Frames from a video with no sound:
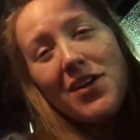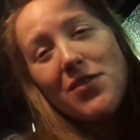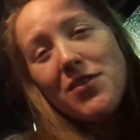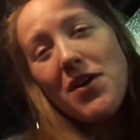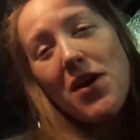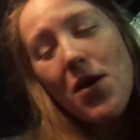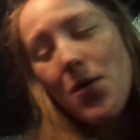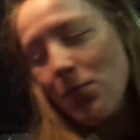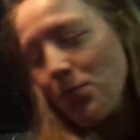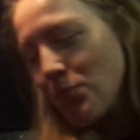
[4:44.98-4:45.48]
don't
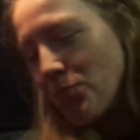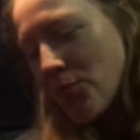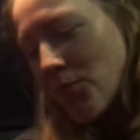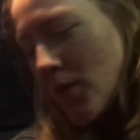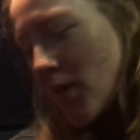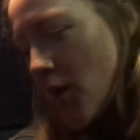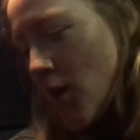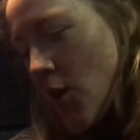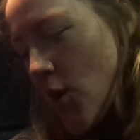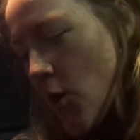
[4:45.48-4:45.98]
know
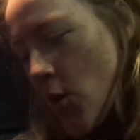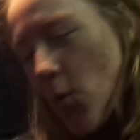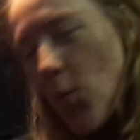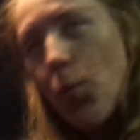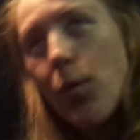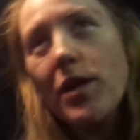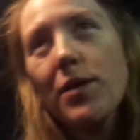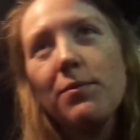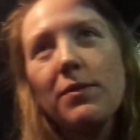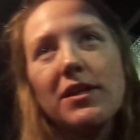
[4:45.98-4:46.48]

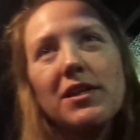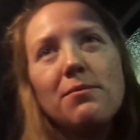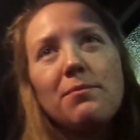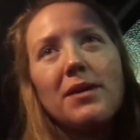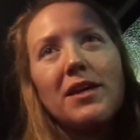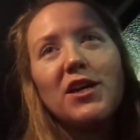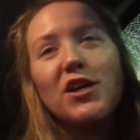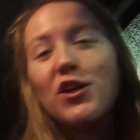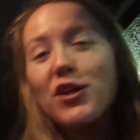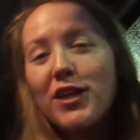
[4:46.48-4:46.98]
what I'm gonna
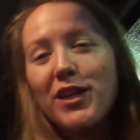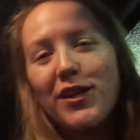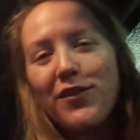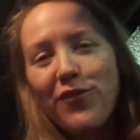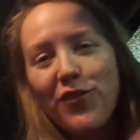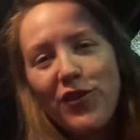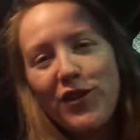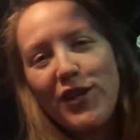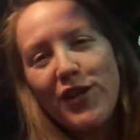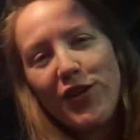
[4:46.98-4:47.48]
be cooking
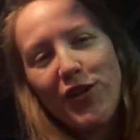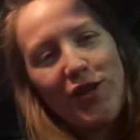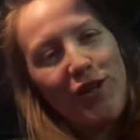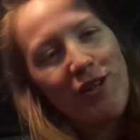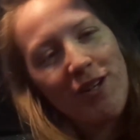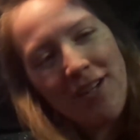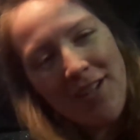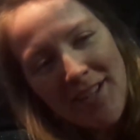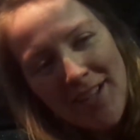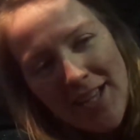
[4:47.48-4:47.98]
for dinner.
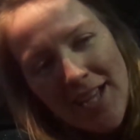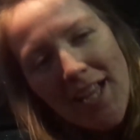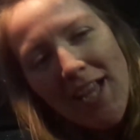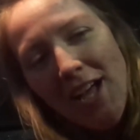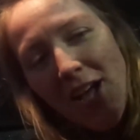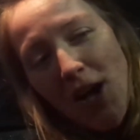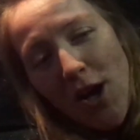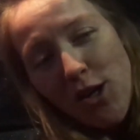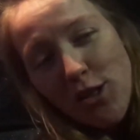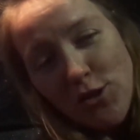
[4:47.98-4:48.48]

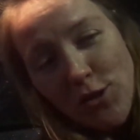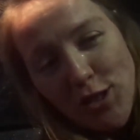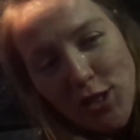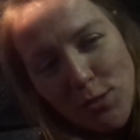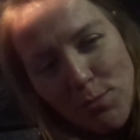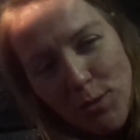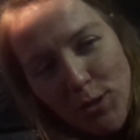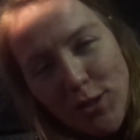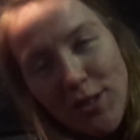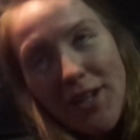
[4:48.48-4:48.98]
Also, I
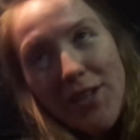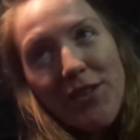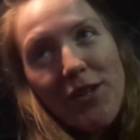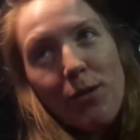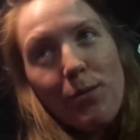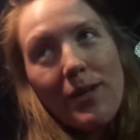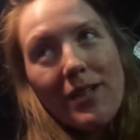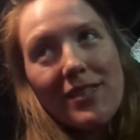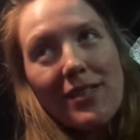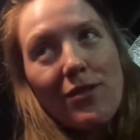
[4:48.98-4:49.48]
just put you down
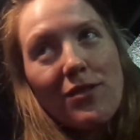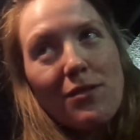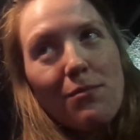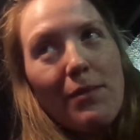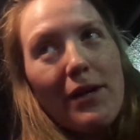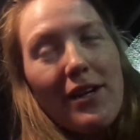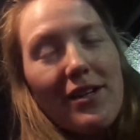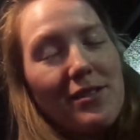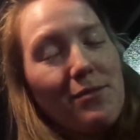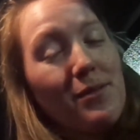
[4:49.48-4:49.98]
there because I was
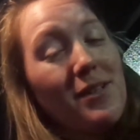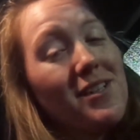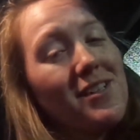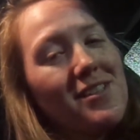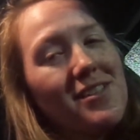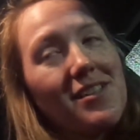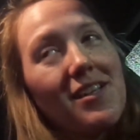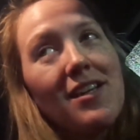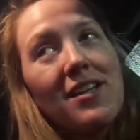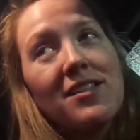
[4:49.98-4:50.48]
embarrassed
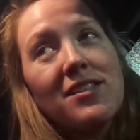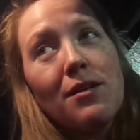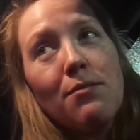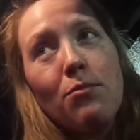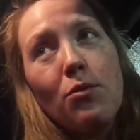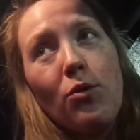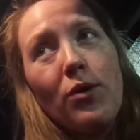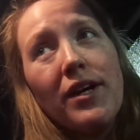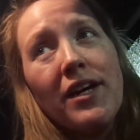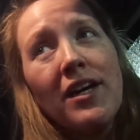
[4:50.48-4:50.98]
because some
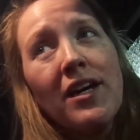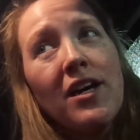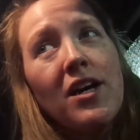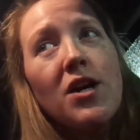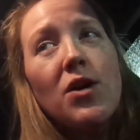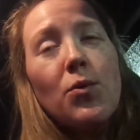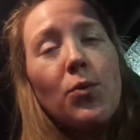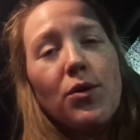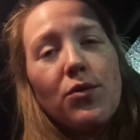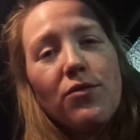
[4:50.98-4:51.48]
boy
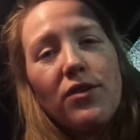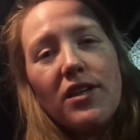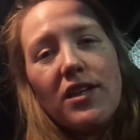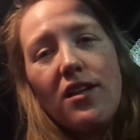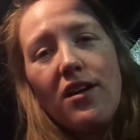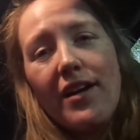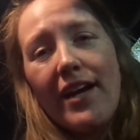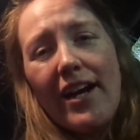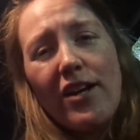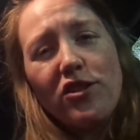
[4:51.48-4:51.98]
with really
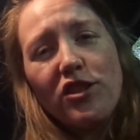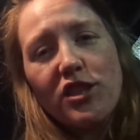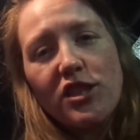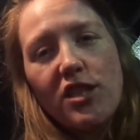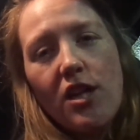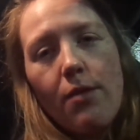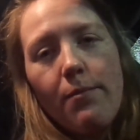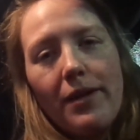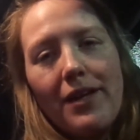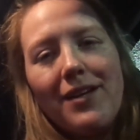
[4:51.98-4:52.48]
long hair just
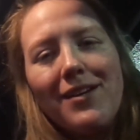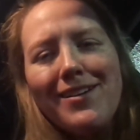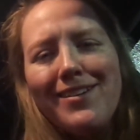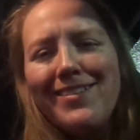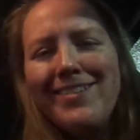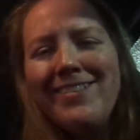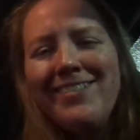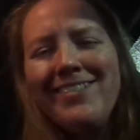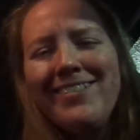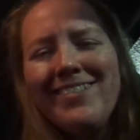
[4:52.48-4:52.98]
saw me.
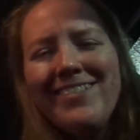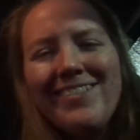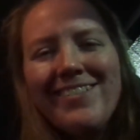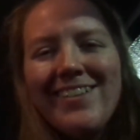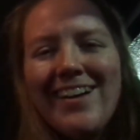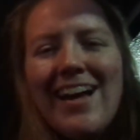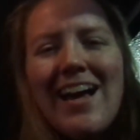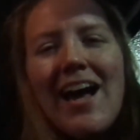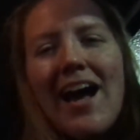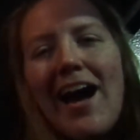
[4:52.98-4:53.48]

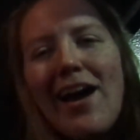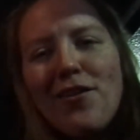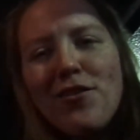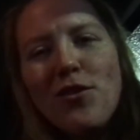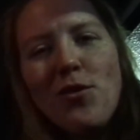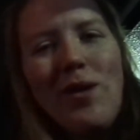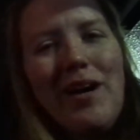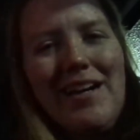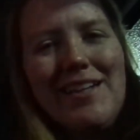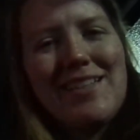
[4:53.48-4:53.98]
I don't
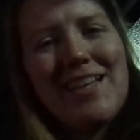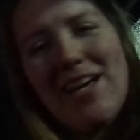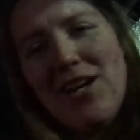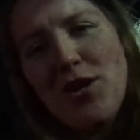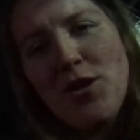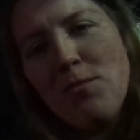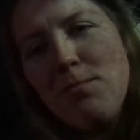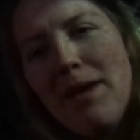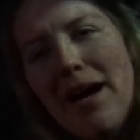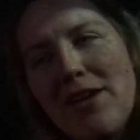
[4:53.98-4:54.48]
know why his
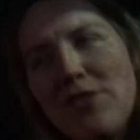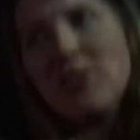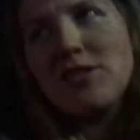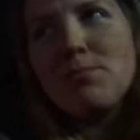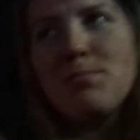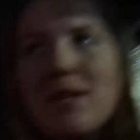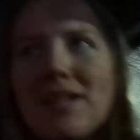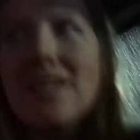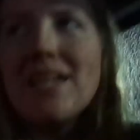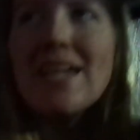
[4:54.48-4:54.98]
hair matters,
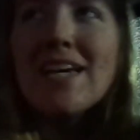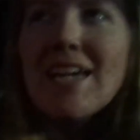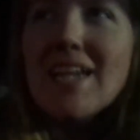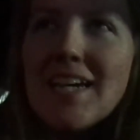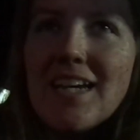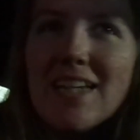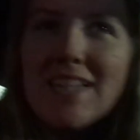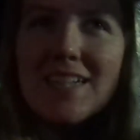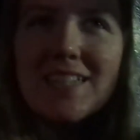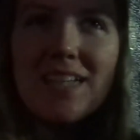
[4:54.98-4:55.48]
but
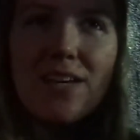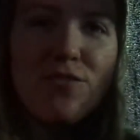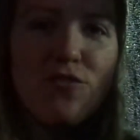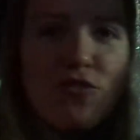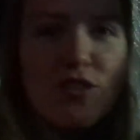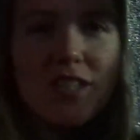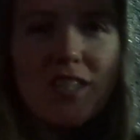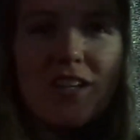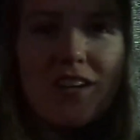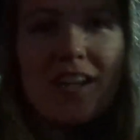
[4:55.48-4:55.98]
he does have
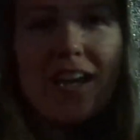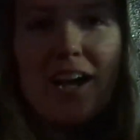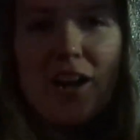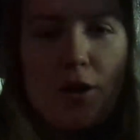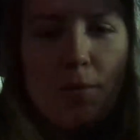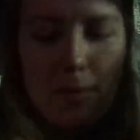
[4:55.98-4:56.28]
really long hair. He